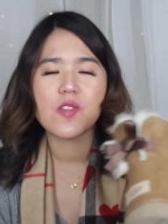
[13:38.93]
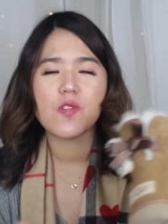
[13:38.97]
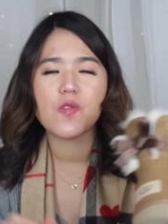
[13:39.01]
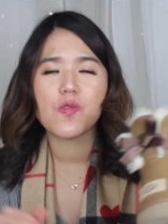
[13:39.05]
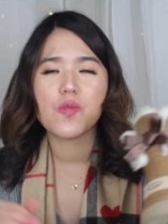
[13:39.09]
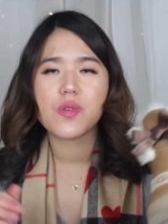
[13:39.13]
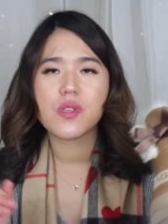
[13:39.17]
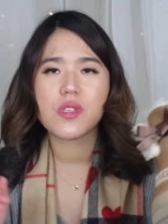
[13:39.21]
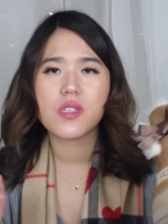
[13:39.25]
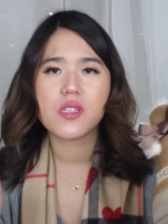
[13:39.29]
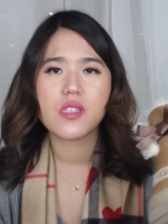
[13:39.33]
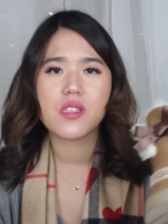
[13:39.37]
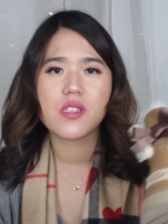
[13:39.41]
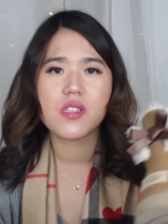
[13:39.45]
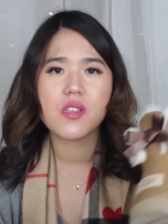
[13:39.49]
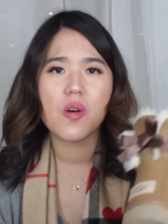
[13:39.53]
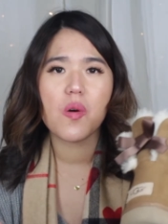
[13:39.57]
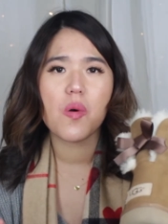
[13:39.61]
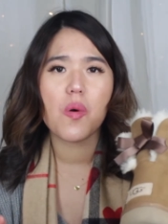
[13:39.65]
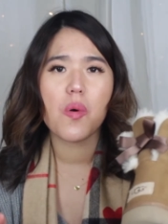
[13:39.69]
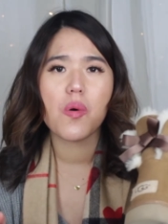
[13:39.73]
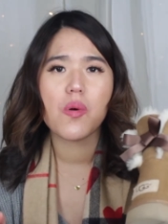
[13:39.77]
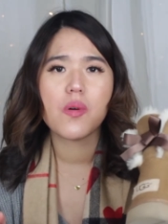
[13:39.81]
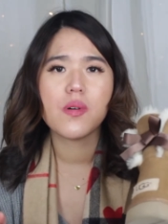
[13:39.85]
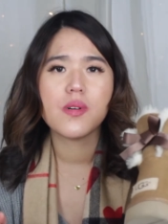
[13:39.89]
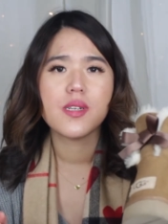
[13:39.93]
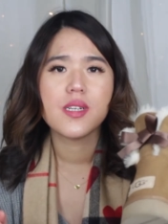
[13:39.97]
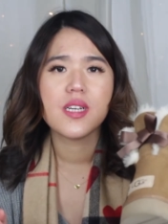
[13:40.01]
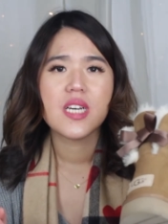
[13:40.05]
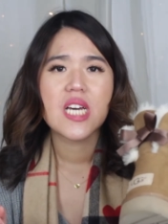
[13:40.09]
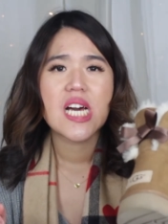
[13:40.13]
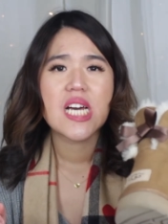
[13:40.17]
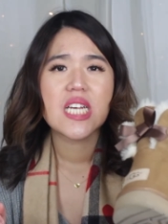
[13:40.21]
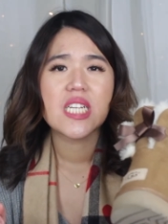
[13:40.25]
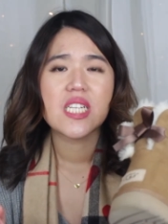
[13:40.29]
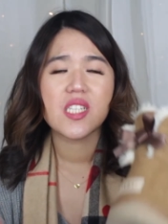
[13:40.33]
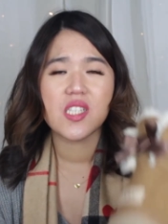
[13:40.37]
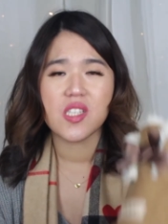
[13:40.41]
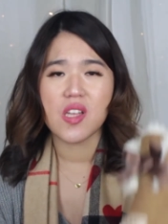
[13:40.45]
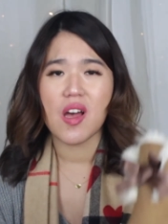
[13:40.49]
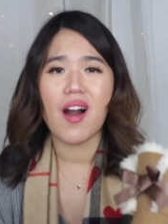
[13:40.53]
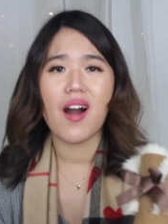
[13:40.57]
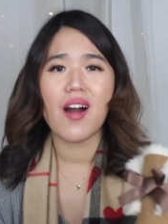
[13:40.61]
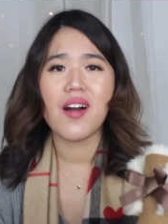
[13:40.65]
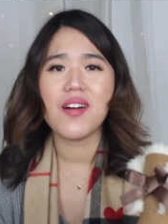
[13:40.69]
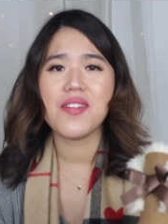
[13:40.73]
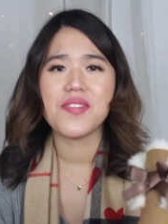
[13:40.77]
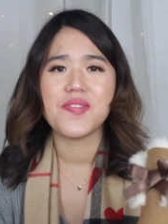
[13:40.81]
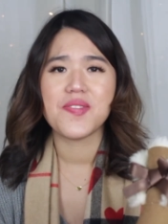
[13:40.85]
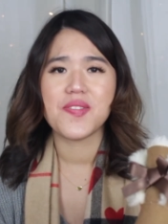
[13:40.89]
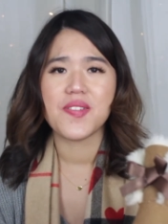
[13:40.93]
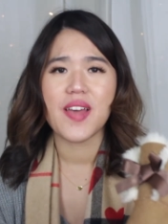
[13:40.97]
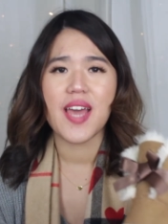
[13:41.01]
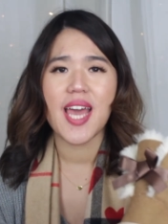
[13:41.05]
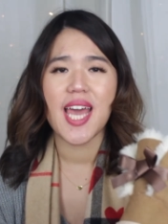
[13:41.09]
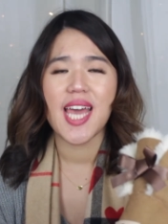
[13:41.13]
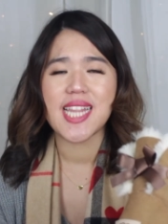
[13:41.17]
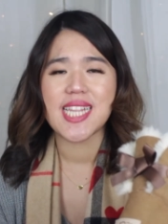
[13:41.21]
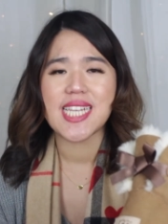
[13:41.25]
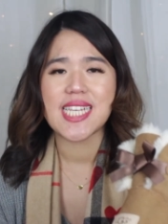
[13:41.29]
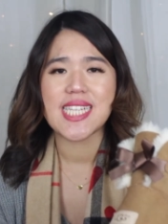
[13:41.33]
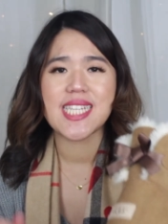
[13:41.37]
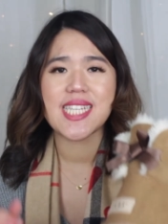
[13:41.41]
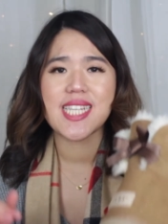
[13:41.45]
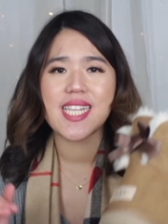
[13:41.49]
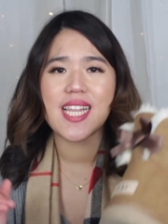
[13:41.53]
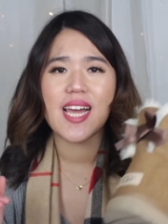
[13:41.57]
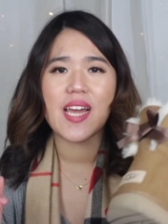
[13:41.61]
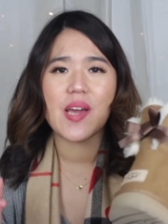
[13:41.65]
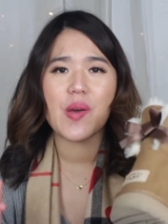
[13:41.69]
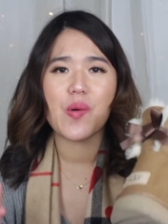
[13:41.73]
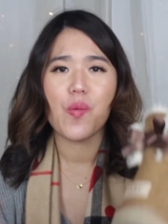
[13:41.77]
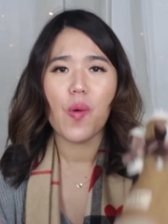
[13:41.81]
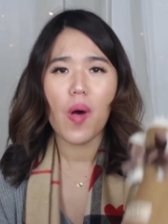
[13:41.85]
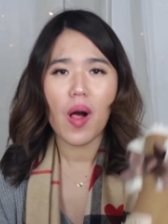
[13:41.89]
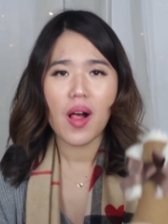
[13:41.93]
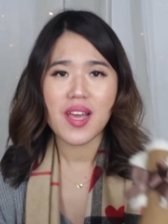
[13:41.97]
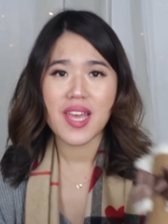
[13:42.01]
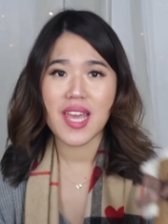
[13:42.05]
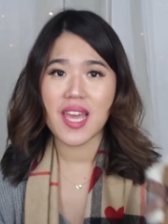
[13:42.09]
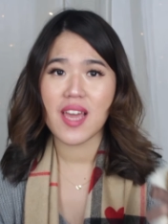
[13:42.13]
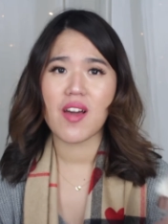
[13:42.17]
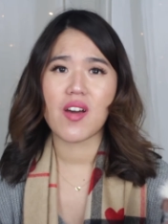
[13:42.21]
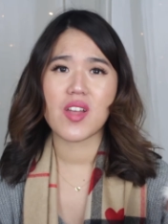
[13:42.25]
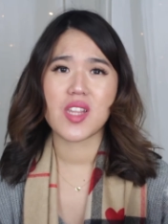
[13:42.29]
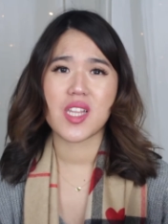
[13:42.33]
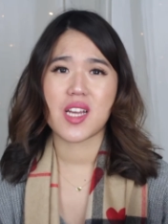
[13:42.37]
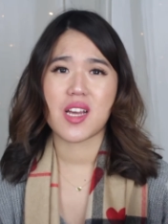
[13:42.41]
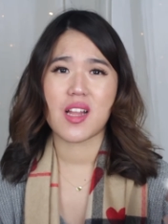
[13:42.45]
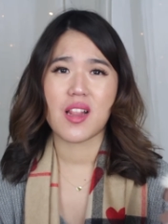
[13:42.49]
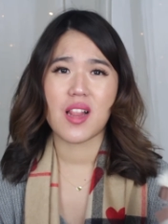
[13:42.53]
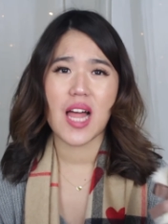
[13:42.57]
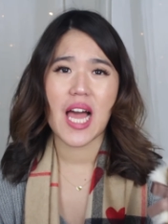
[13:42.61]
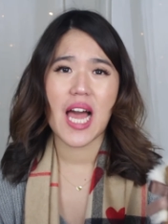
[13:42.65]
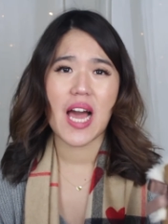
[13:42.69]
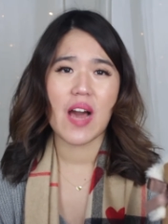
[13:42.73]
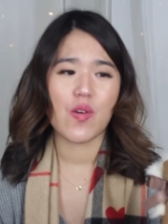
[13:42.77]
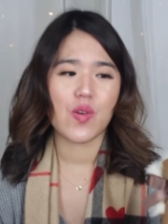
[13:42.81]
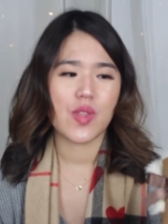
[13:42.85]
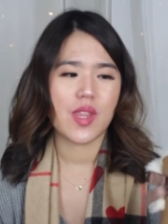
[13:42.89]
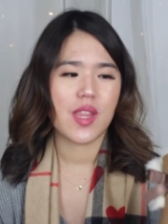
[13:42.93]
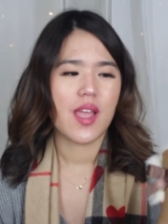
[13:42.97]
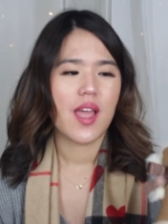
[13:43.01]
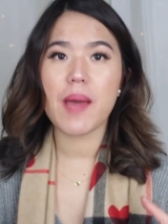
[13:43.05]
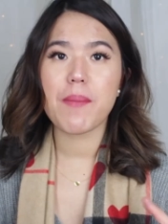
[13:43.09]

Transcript: It was so soft, and it's like walking on a cloud.